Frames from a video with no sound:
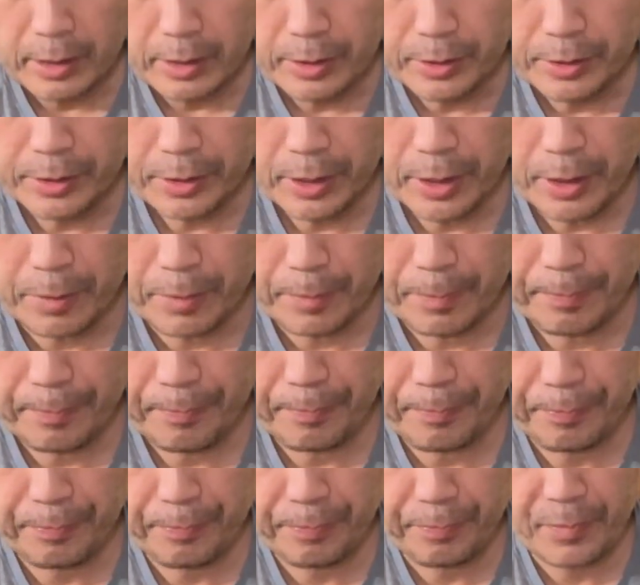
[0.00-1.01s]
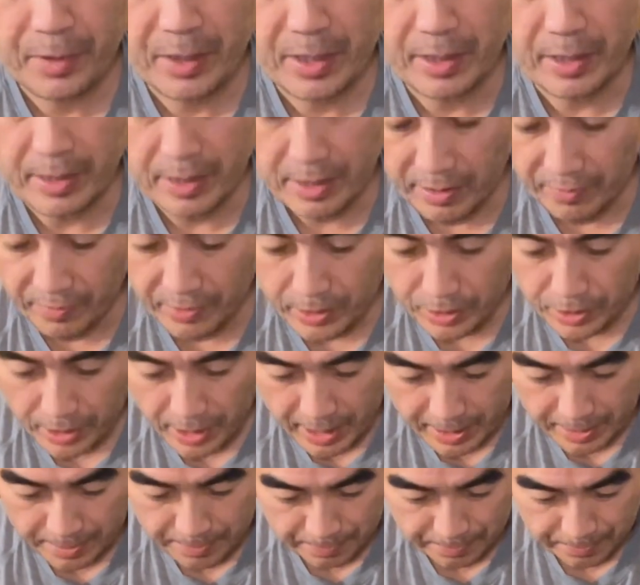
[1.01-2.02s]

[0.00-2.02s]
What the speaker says: So let's give it a shot.